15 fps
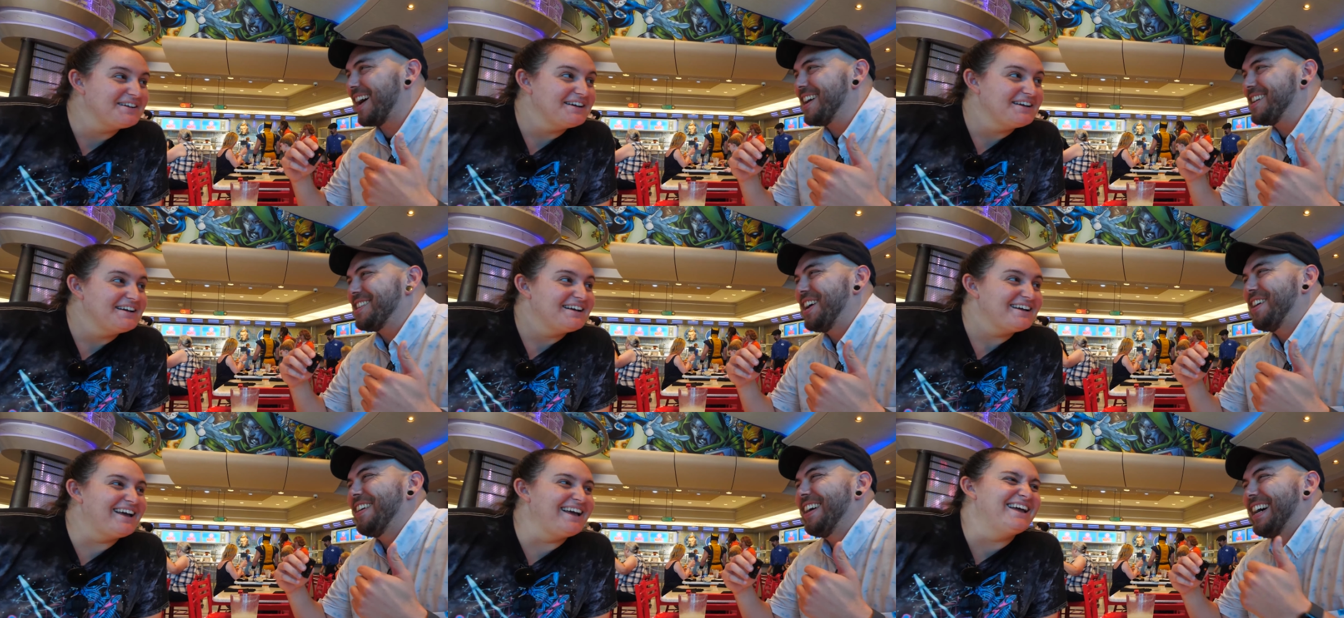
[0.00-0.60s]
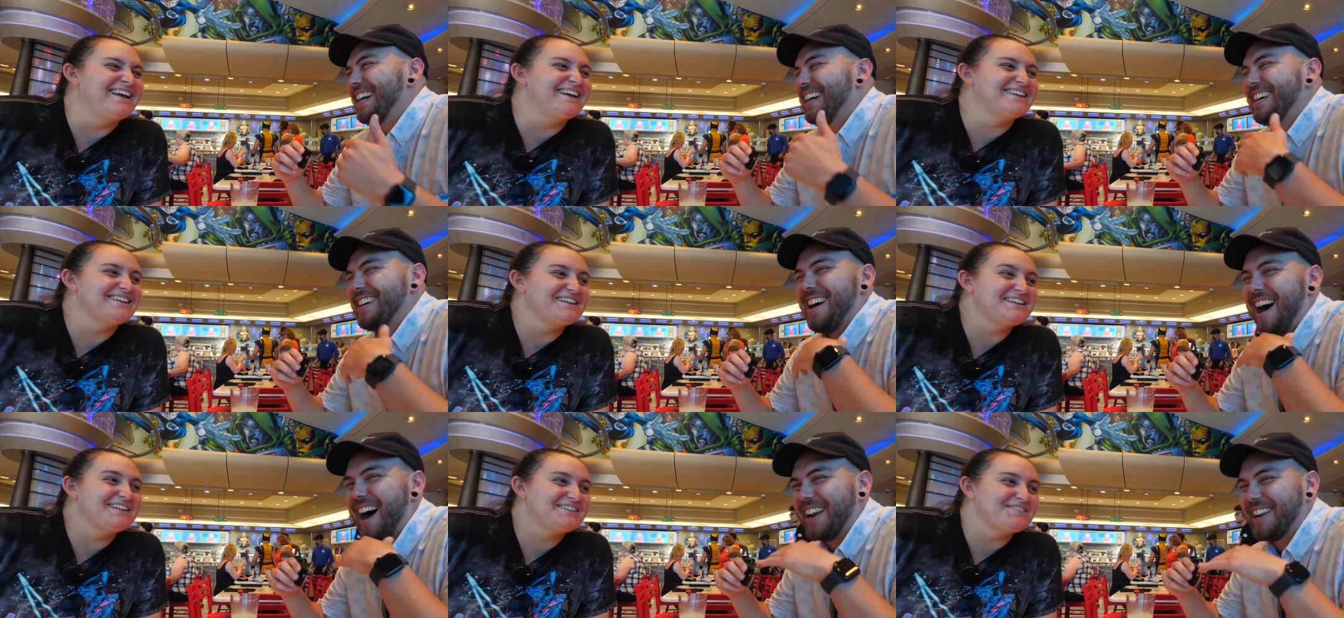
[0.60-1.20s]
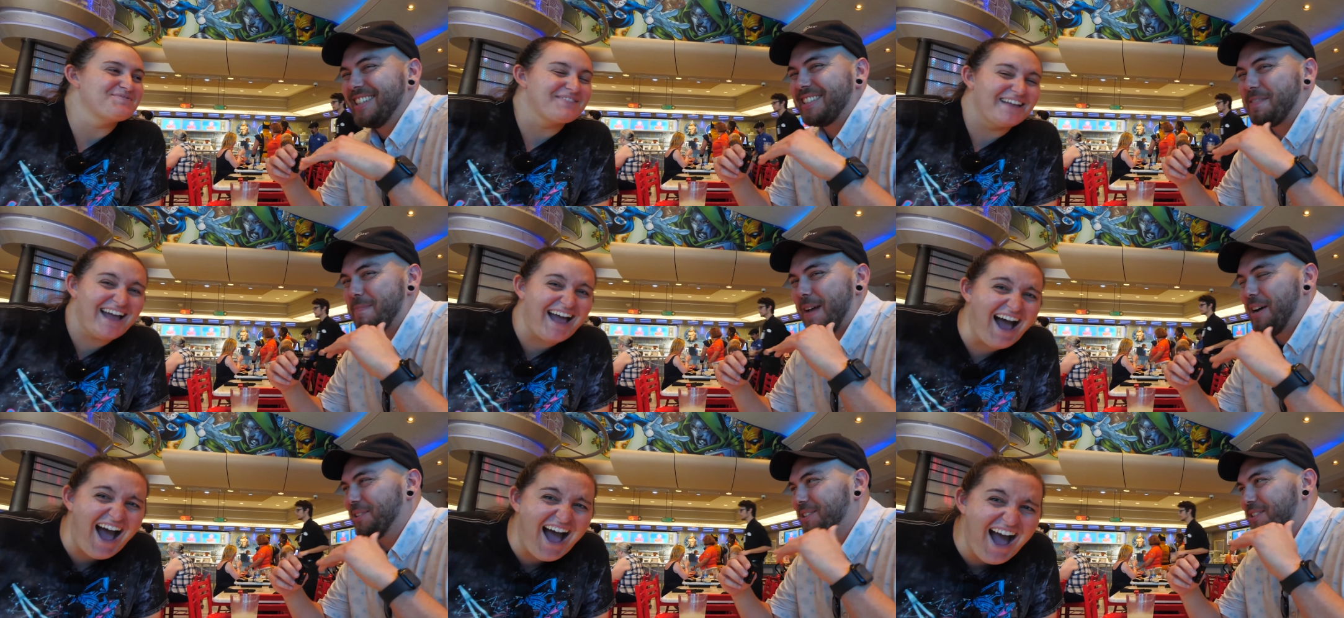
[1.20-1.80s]
Speaker 1: ideal hottest
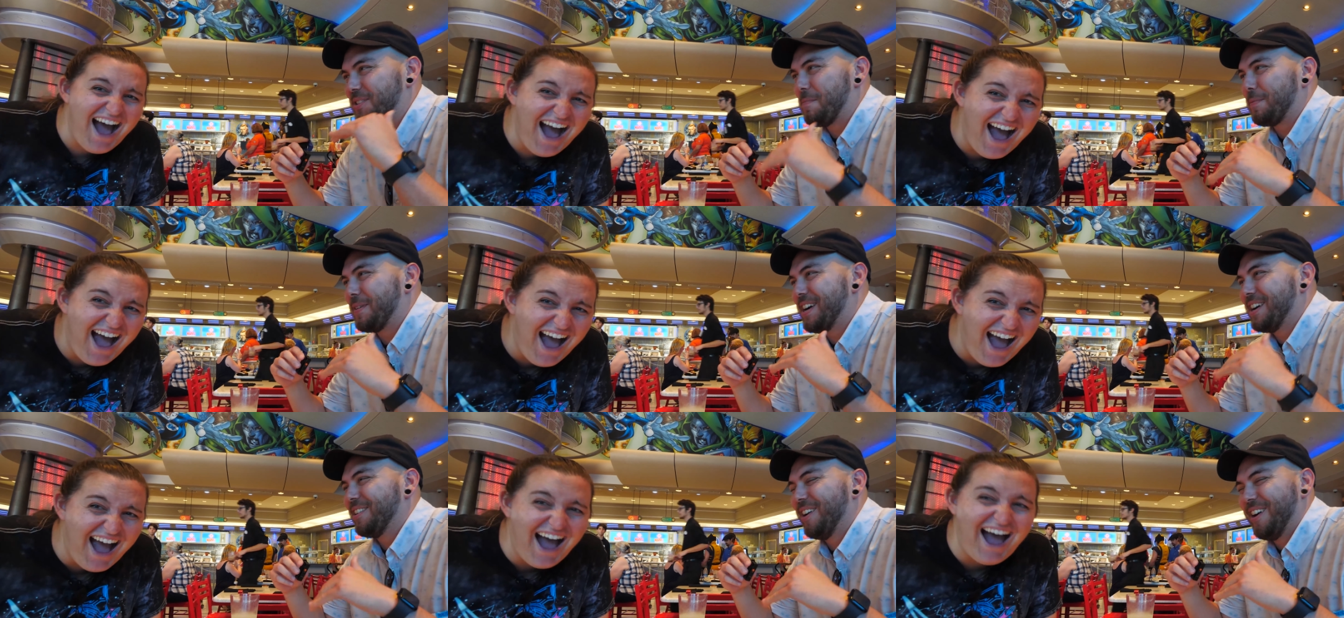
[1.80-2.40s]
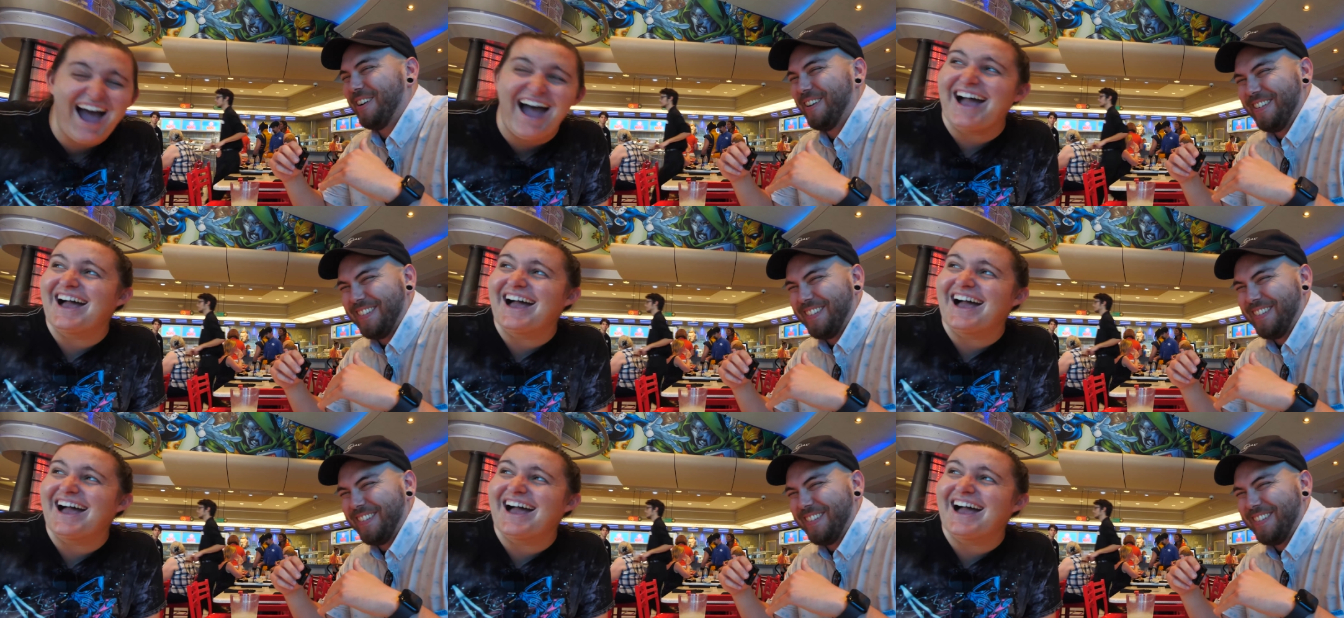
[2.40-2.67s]
male superhero